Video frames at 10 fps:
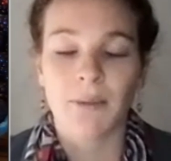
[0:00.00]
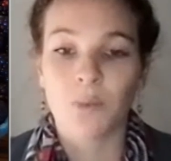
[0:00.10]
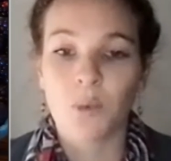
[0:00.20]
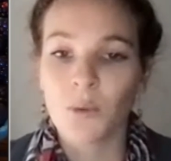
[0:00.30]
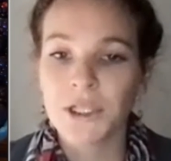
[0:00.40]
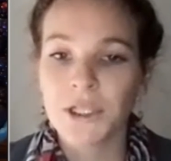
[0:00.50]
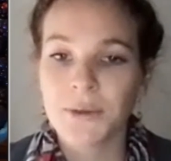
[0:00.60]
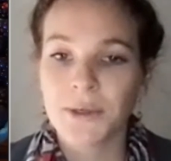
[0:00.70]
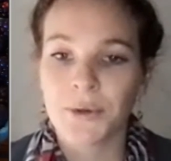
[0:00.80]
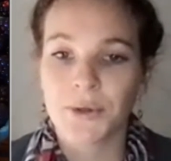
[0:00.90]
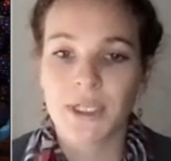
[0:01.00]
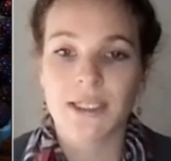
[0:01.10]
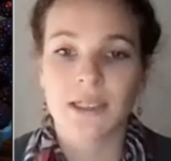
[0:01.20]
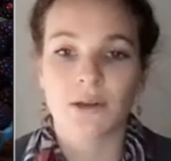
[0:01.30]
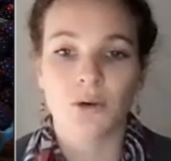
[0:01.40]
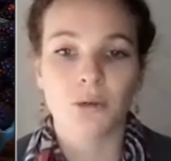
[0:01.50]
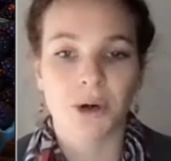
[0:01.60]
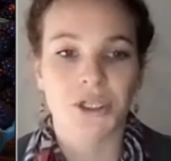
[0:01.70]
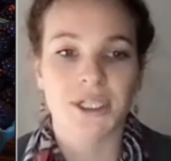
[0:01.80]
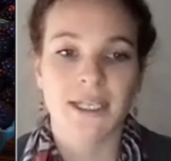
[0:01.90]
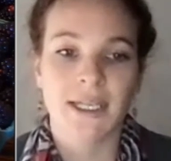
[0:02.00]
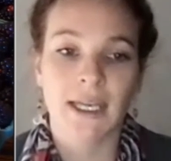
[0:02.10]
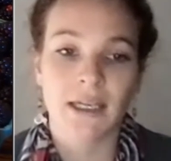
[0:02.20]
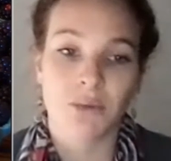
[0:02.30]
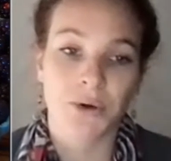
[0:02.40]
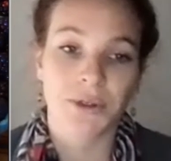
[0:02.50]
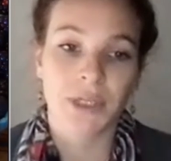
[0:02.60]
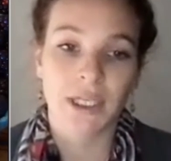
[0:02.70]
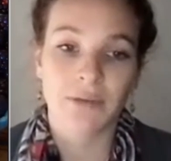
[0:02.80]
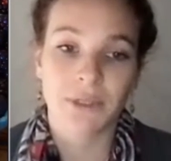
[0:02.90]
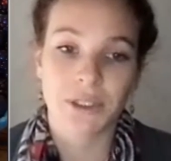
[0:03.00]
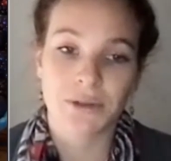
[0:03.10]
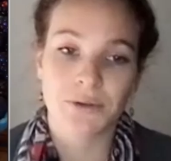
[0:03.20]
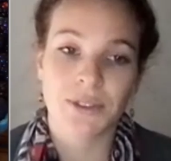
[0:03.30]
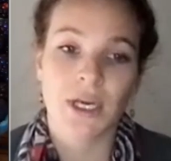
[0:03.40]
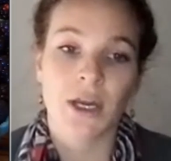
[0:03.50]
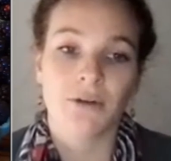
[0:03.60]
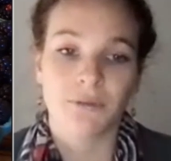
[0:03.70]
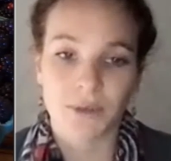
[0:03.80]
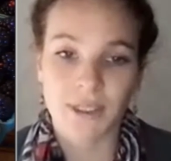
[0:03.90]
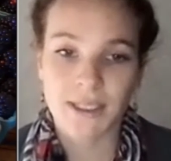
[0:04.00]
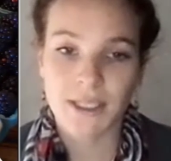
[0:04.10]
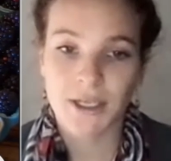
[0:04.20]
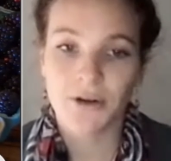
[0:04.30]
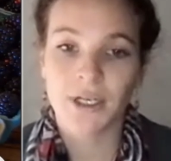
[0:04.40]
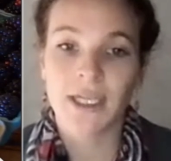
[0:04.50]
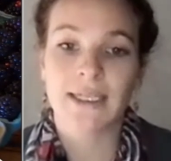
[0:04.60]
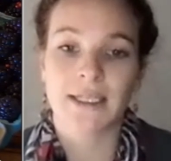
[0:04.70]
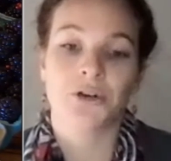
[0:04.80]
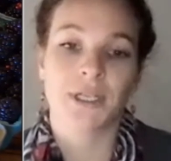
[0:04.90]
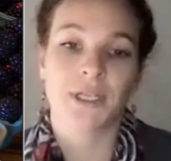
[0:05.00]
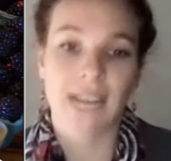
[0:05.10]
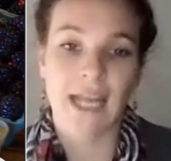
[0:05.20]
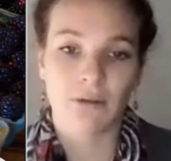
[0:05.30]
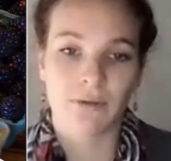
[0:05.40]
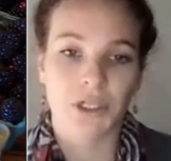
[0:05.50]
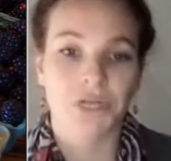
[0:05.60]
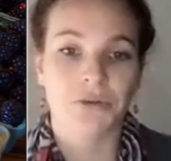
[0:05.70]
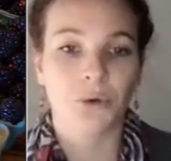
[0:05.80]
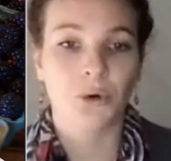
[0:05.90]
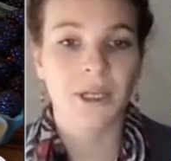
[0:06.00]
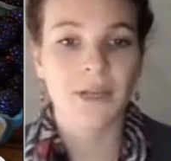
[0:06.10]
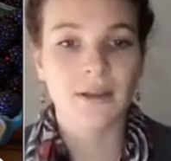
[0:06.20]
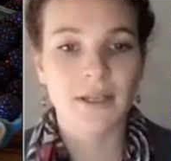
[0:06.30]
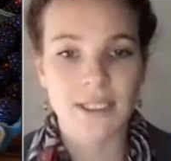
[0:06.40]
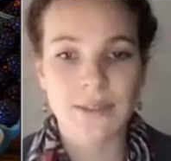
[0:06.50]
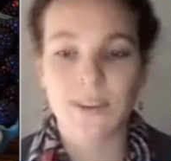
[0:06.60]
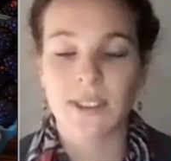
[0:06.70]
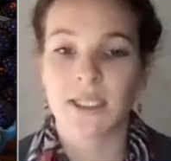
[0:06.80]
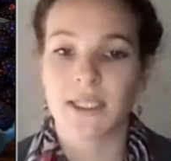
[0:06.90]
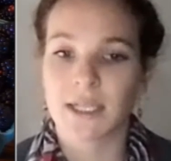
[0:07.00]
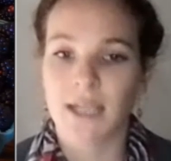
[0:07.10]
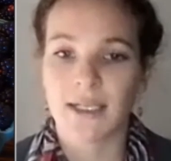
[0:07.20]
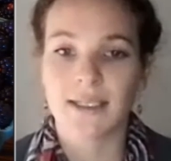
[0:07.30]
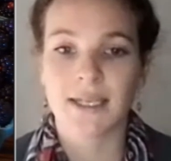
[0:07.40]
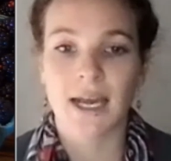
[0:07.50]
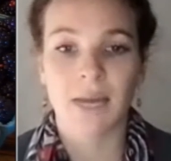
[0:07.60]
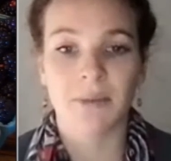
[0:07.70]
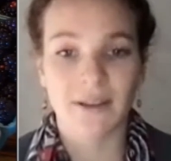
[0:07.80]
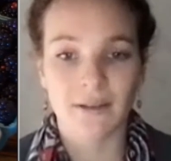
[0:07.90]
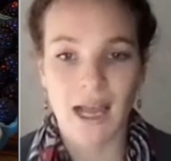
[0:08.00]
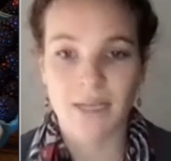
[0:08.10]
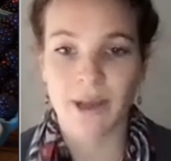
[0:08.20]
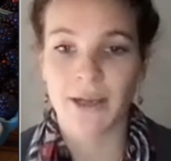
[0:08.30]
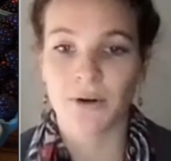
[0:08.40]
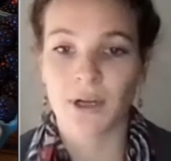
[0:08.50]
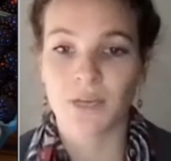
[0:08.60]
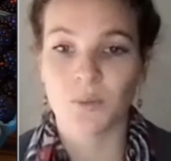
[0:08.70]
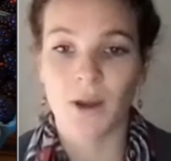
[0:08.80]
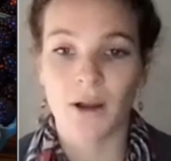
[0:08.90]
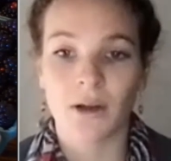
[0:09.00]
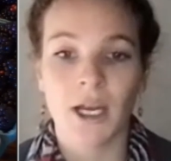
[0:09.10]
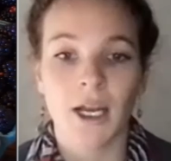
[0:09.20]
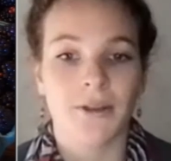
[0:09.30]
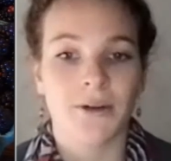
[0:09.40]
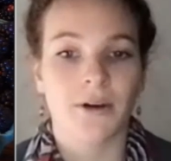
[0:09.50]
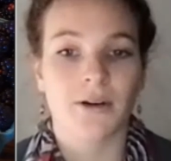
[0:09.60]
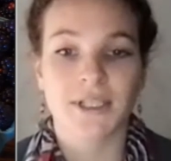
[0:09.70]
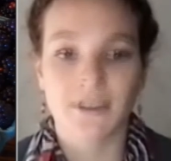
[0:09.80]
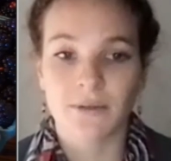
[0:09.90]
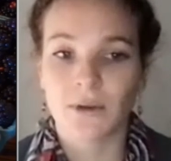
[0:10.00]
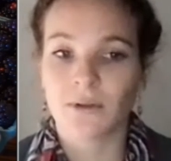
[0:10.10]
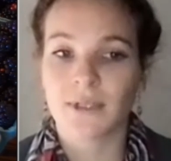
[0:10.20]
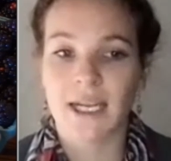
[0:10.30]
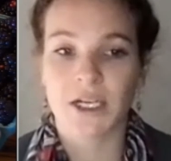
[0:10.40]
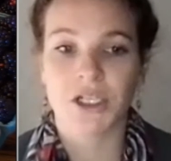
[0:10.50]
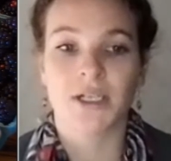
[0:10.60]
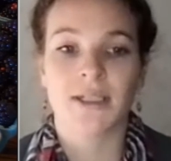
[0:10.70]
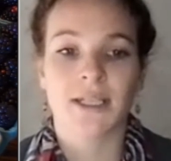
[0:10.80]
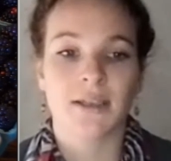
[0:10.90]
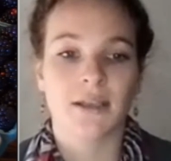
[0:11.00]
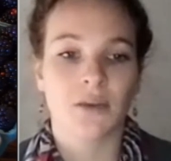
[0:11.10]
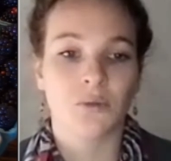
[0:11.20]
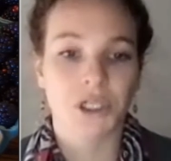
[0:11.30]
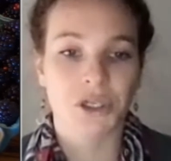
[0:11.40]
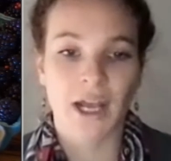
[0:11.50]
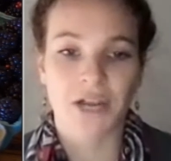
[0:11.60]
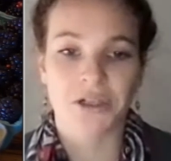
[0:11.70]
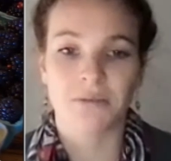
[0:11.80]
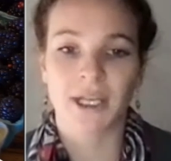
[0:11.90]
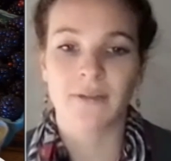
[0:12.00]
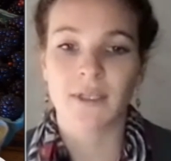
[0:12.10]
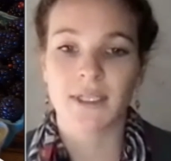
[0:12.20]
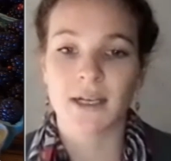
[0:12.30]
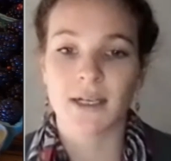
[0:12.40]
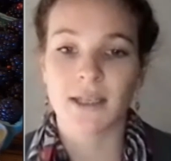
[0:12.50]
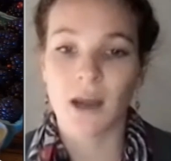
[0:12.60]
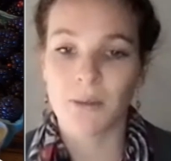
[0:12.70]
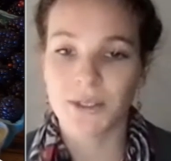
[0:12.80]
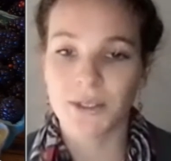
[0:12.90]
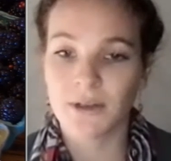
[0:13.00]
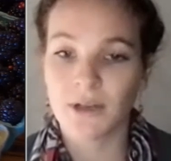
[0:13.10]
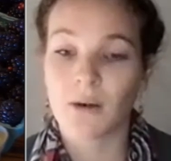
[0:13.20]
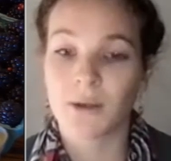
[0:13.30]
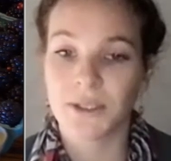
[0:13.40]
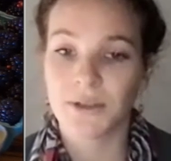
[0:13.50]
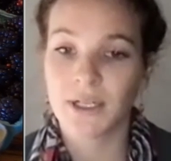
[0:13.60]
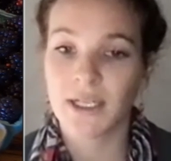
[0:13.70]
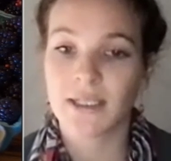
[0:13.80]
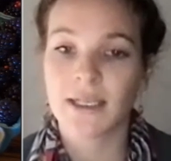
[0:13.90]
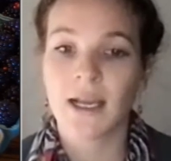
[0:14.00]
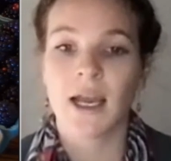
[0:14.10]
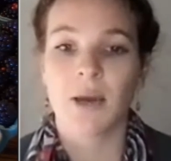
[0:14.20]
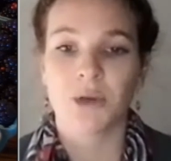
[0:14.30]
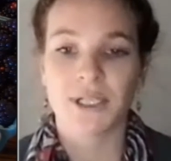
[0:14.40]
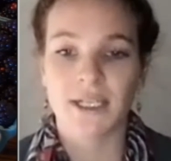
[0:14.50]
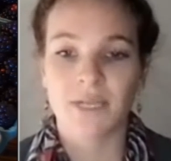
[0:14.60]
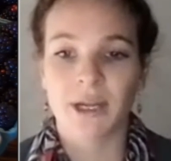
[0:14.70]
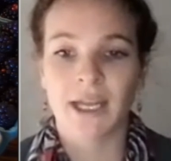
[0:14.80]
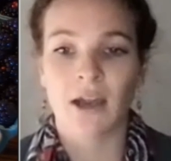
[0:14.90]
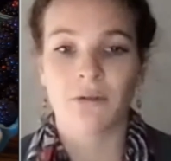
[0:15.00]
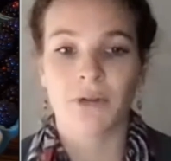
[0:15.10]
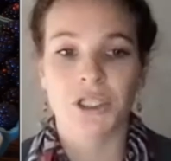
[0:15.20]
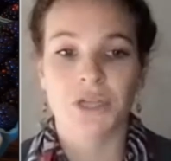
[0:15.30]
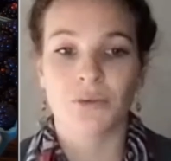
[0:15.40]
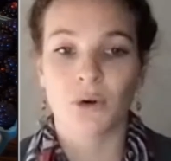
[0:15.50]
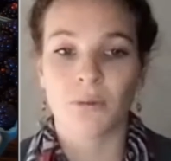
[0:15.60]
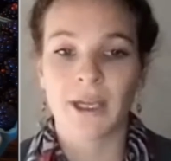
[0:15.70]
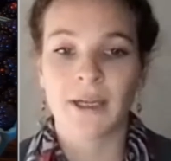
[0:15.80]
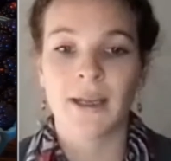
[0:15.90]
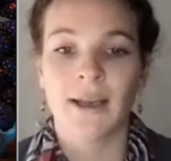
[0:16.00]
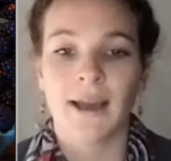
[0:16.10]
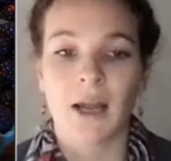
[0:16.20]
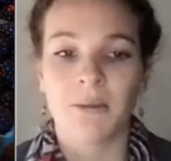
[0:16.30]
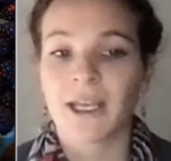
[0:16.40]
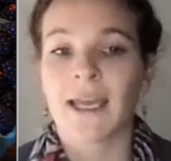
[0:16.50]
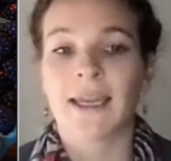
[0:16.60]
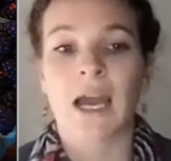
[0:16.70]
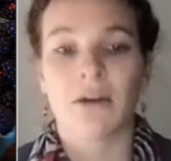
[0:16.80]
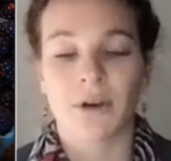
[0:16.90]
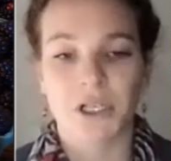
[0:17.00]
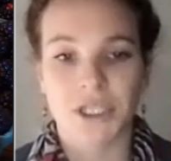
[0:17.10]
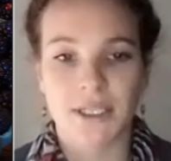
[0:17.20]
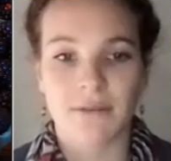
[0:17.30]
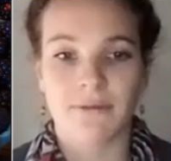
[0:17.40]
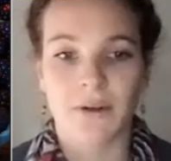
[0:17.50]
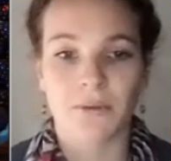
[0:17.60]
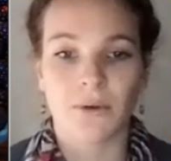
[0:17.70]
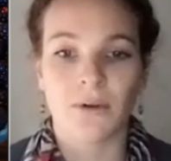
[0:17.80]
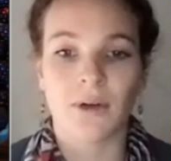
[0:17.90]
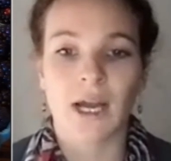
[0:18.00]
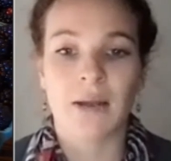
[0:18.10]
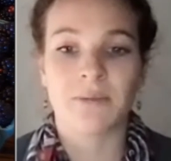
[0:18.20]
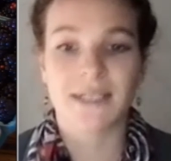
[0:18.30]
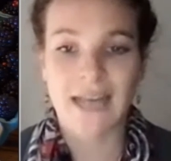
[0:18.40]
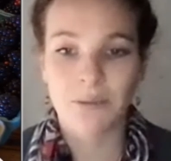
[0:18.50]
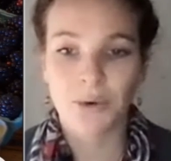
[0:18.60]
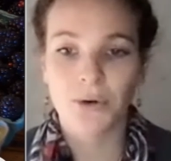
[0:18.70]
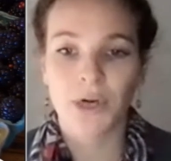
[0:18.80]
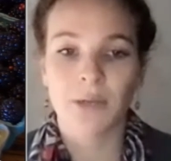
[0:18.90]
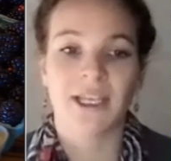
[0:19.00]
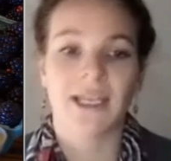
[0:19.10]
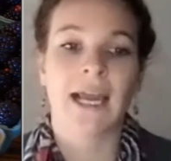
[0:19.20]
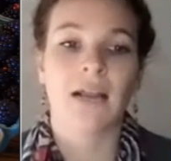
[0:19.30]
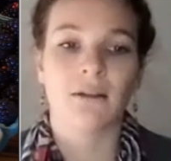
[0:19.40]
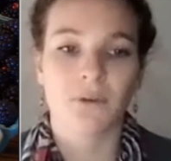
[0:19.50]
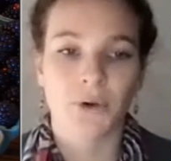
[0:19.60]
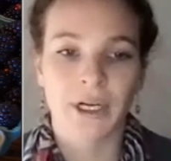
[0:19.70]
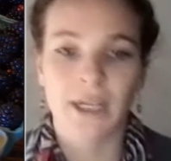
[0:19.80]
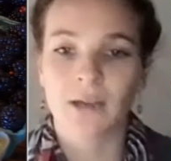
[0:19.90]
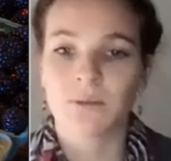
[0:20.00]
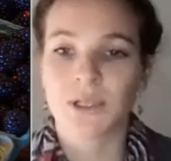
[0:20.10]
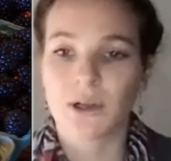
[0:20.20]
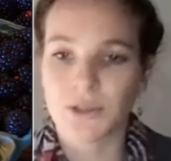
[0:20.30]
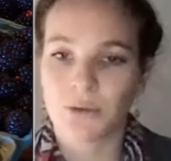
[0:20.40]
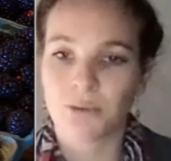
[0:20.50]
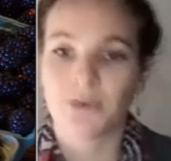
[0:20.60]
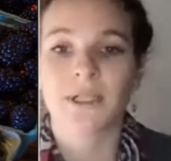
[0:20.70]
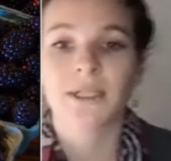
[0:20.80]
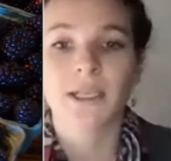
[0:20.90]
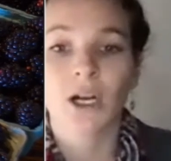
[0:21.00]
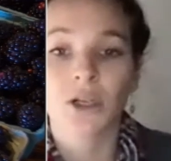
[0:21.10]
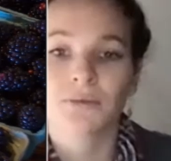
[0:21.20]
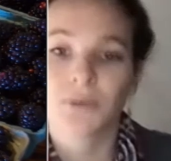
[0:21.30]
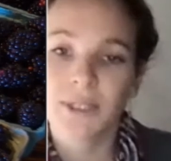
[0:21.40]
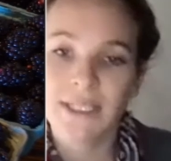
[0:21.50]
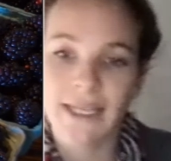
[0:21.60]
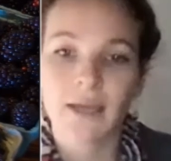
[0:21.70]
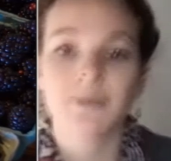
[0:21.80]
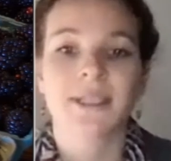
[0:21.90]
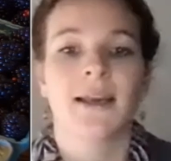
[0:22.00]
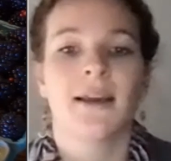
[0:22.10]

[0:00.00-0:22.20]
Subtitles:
One way to increase local purchasing and importantly reduce food insecurity is increase CalFresh enrollment. This was discussed in the last panel as well. There are several sections in the Regional Action Plan that discuss the opportunities presented by CalFresh enrollment. Again, CalFresh is the federal SNAP program in California. It was also previously called food stamps.